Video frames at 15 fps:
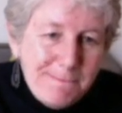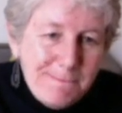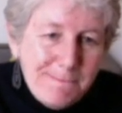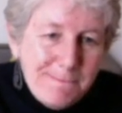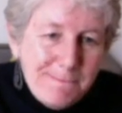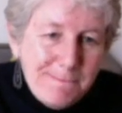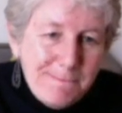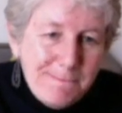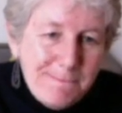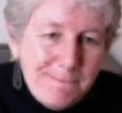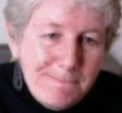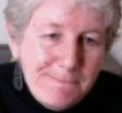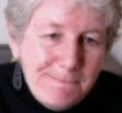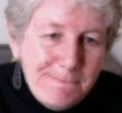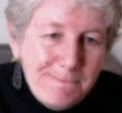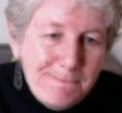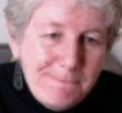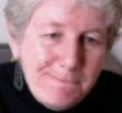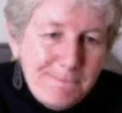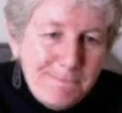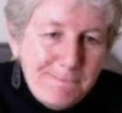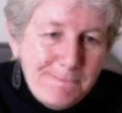
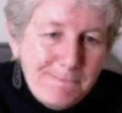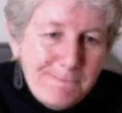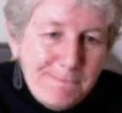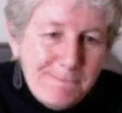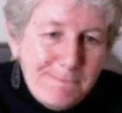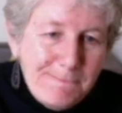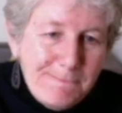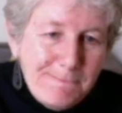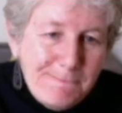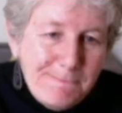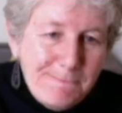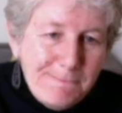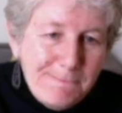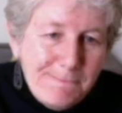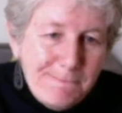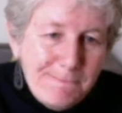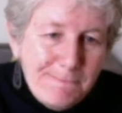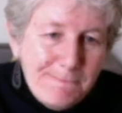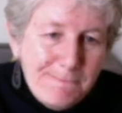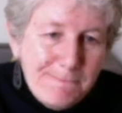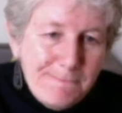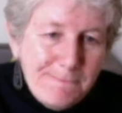
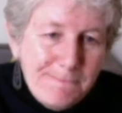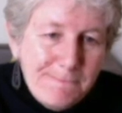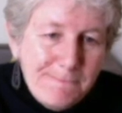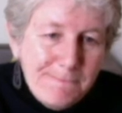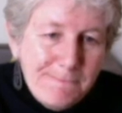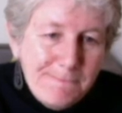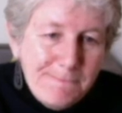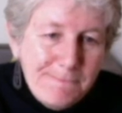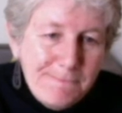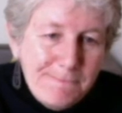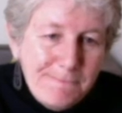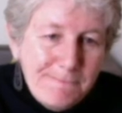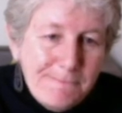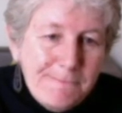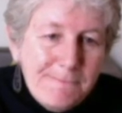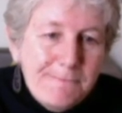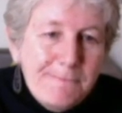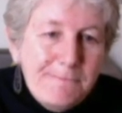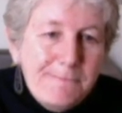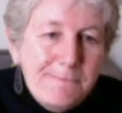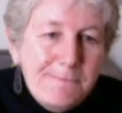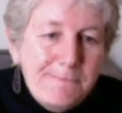
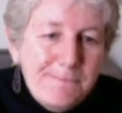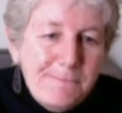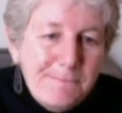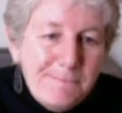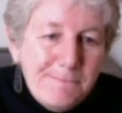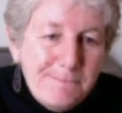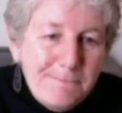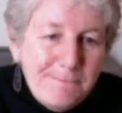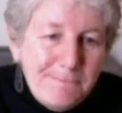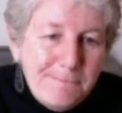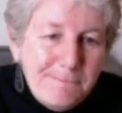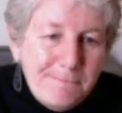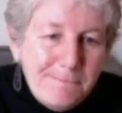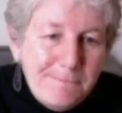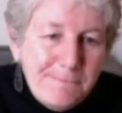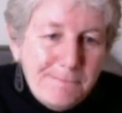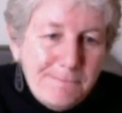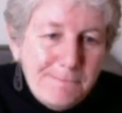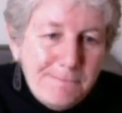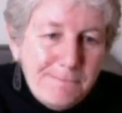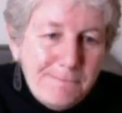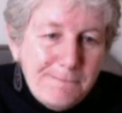
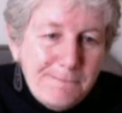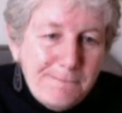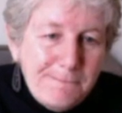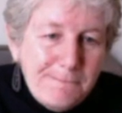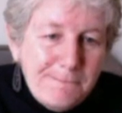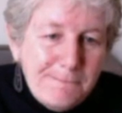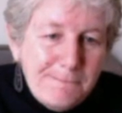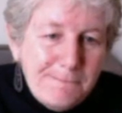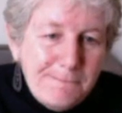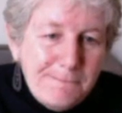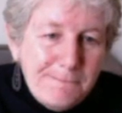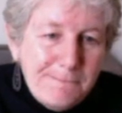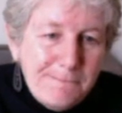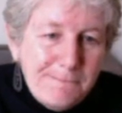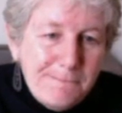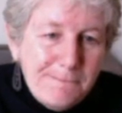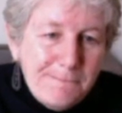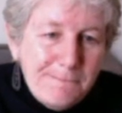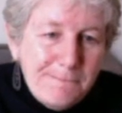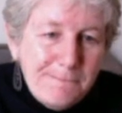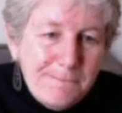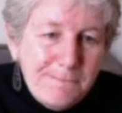
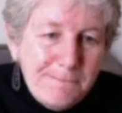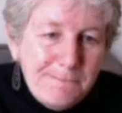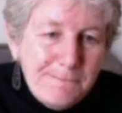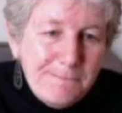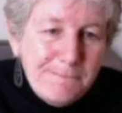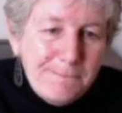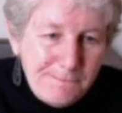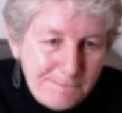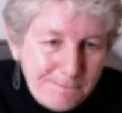No words are spoken by the person on screen.